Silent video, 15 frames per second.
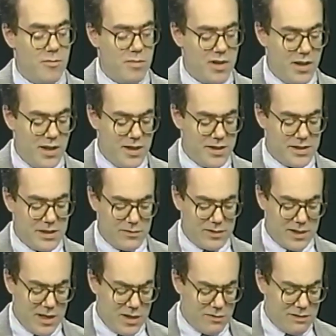But also
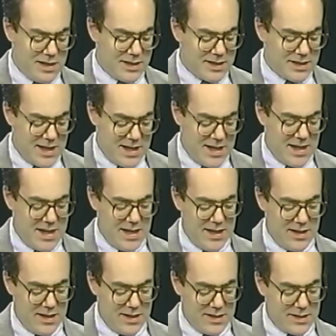go
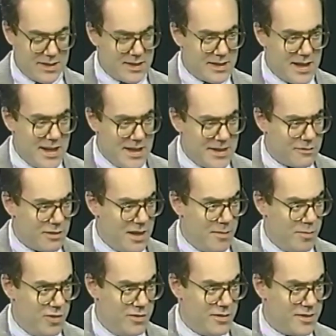inside
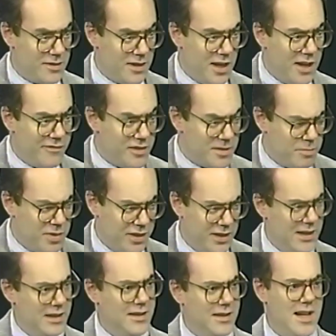skyscrapers, office
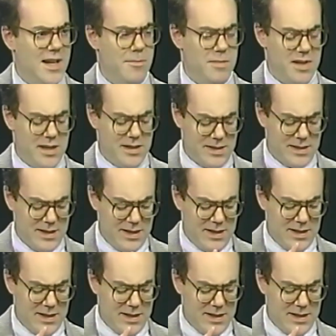building lobbies.